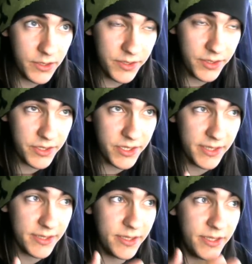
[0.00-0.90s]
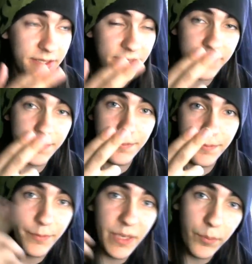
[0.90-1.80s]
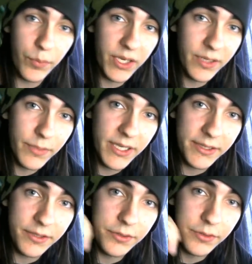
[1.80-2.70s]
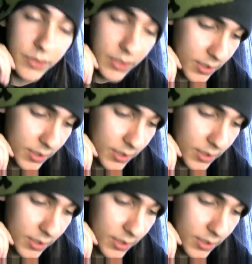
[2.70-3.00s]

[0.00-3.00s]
such as this membrane might do.